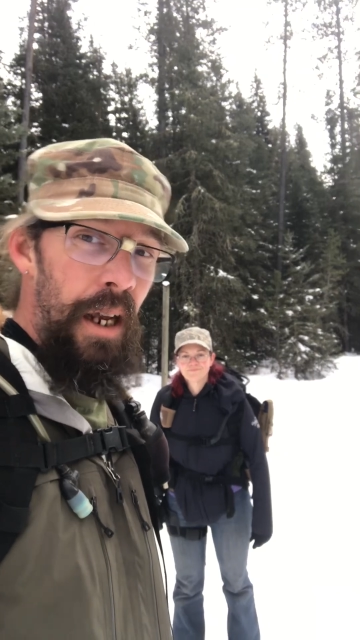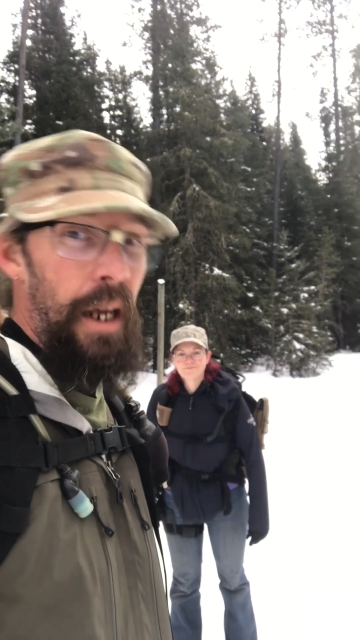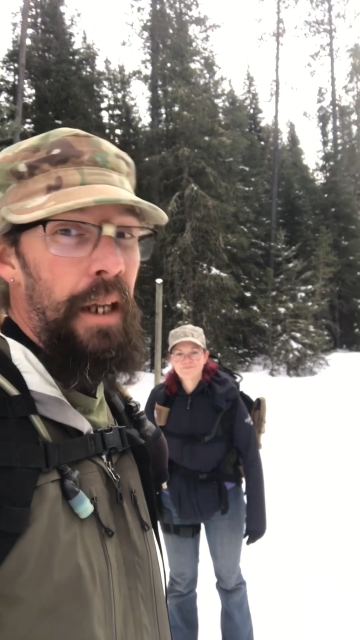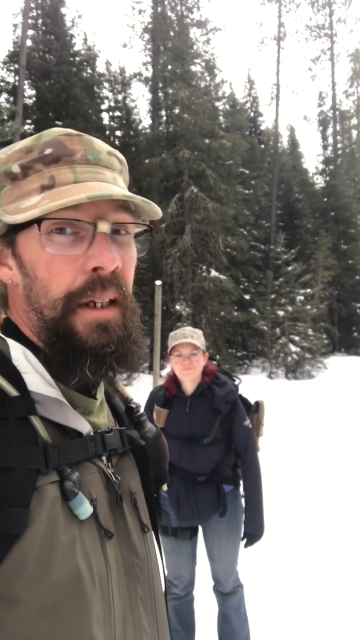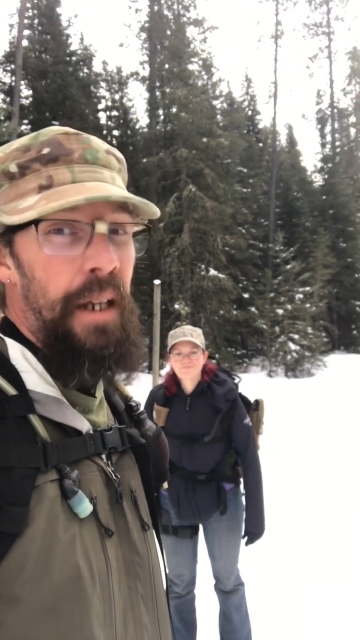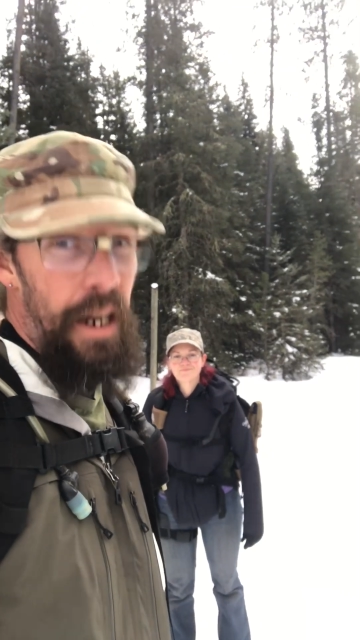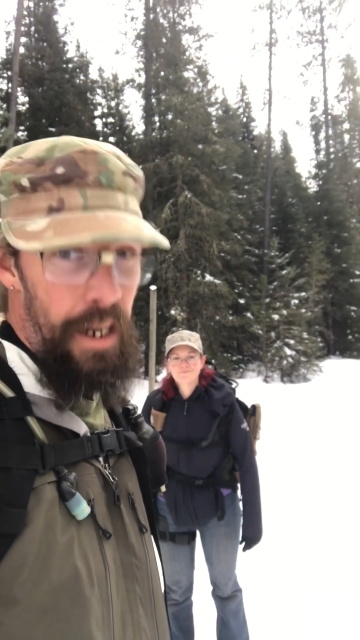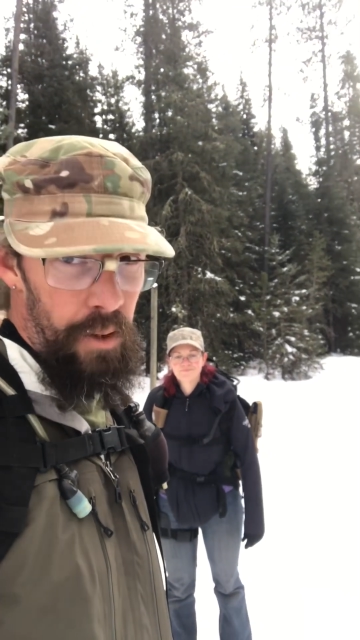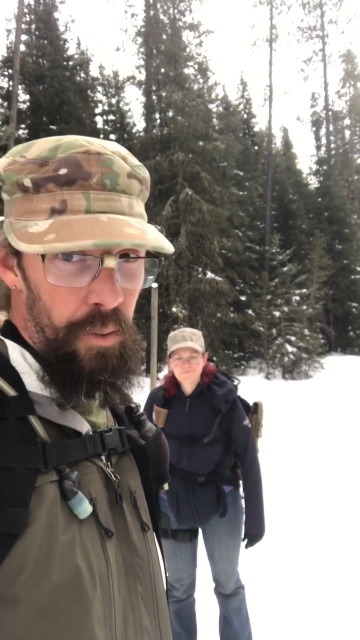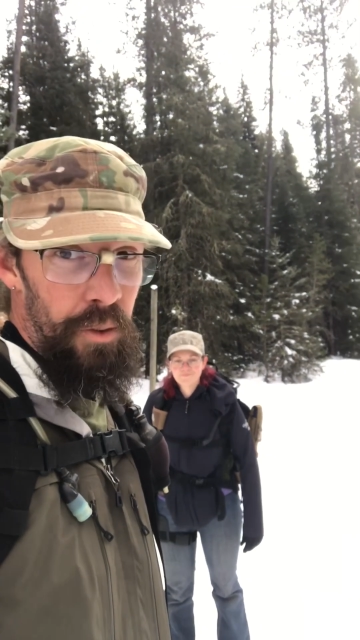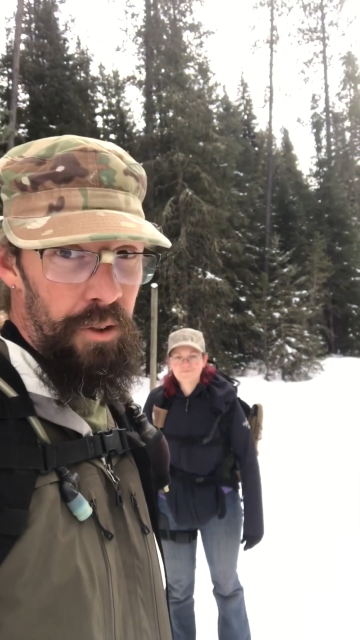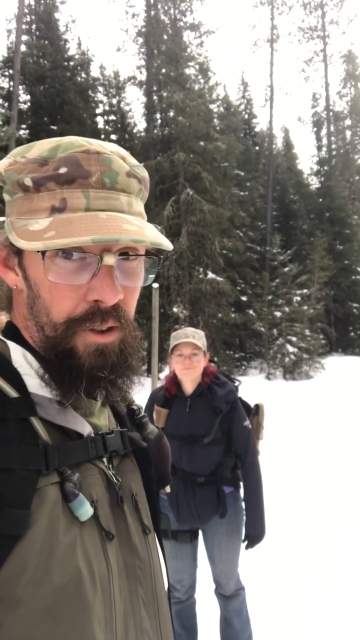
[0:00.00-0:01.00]
and
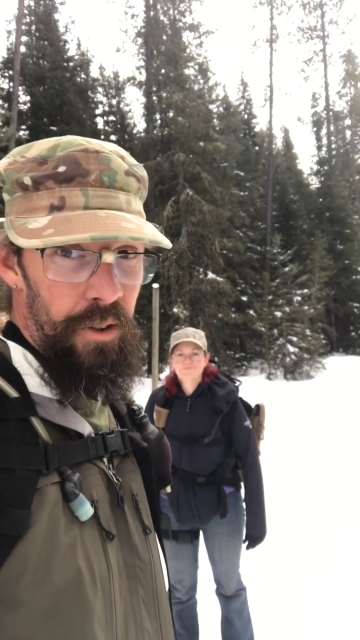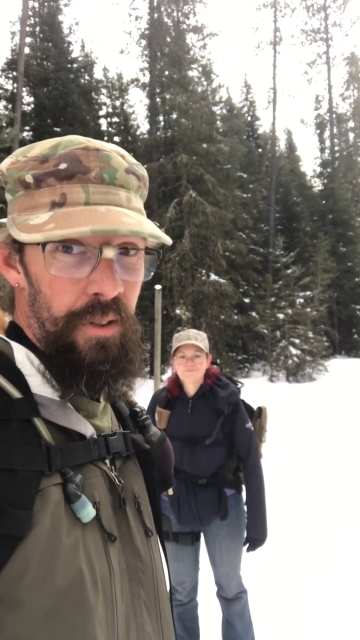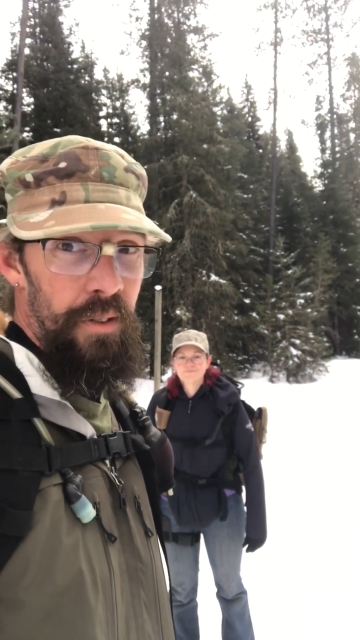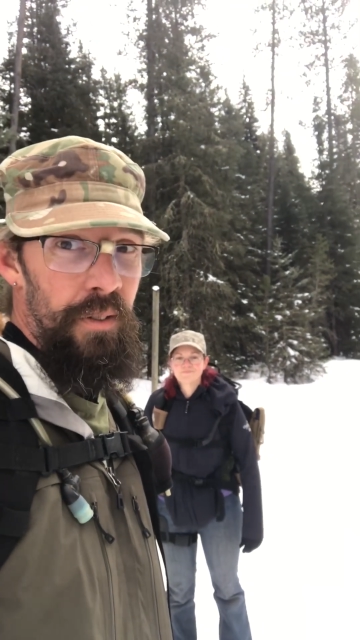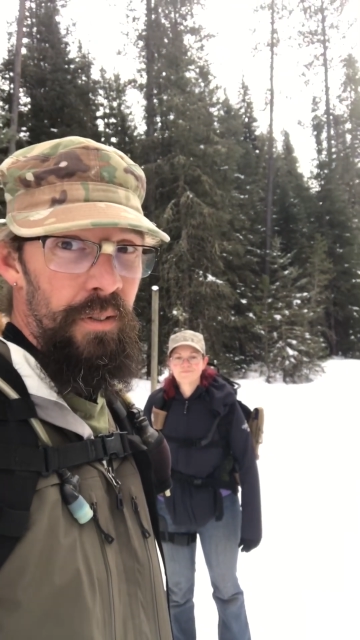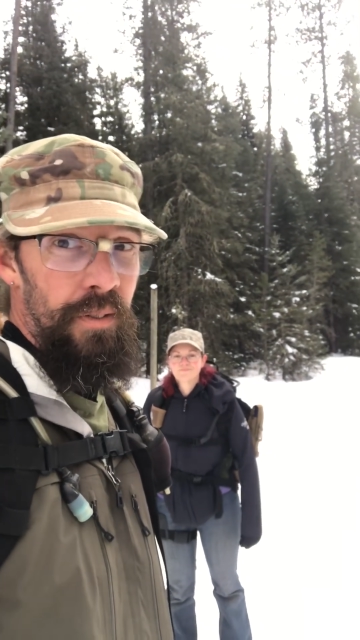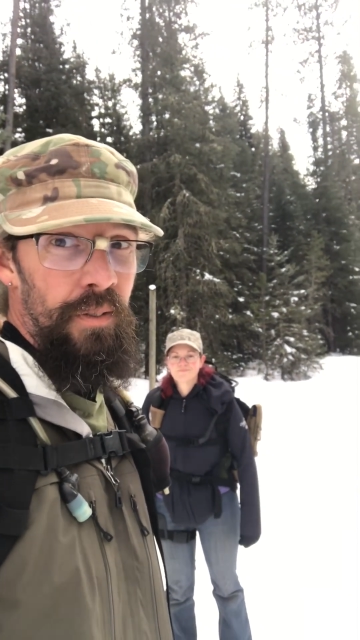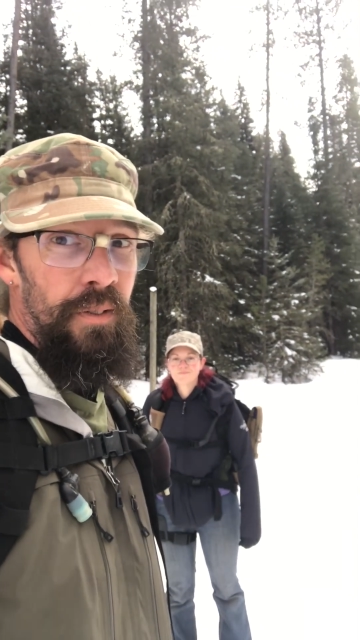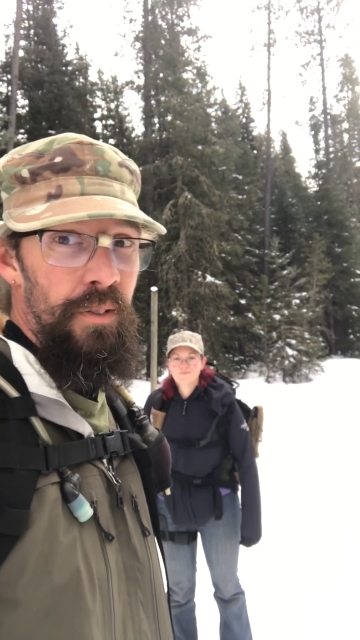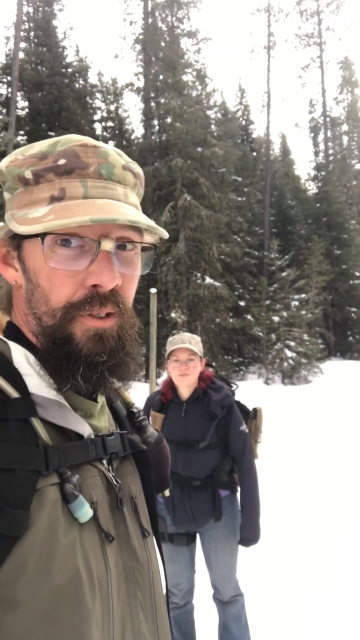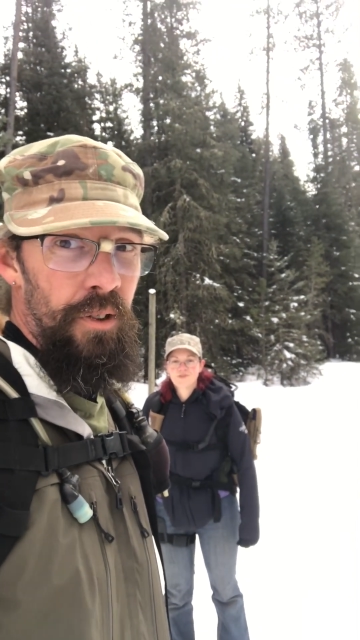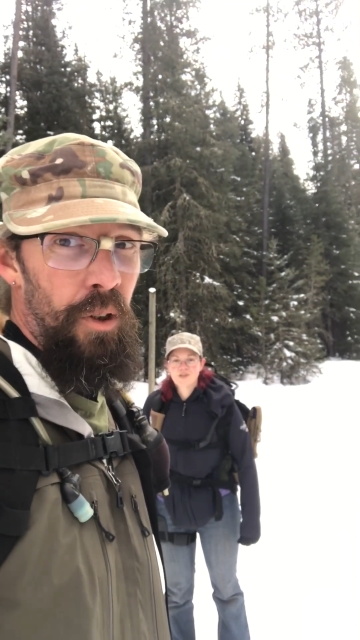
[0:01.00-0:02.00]
out.
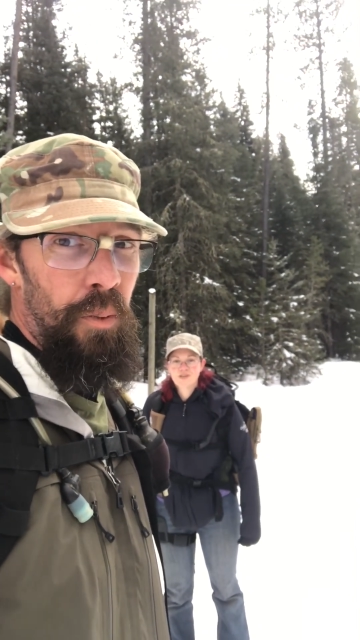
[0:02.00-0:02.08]
So